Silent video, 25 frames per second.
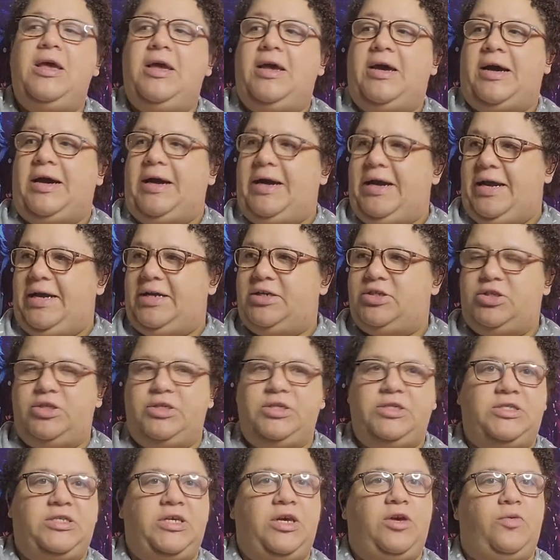I actually
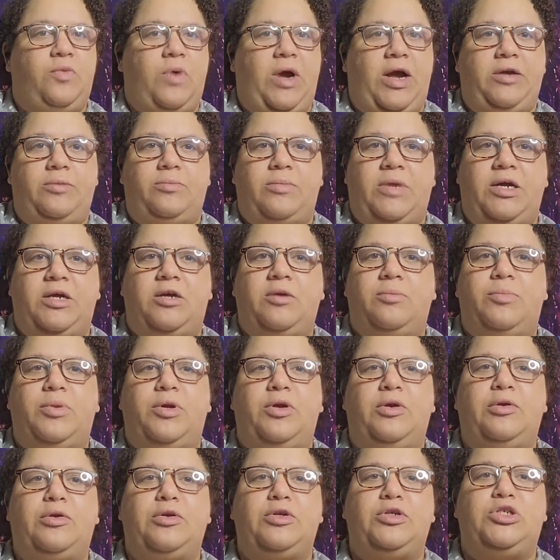sit right in my
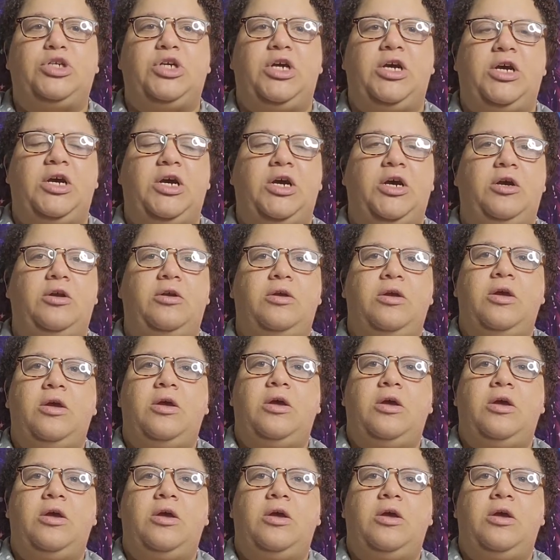computer chair.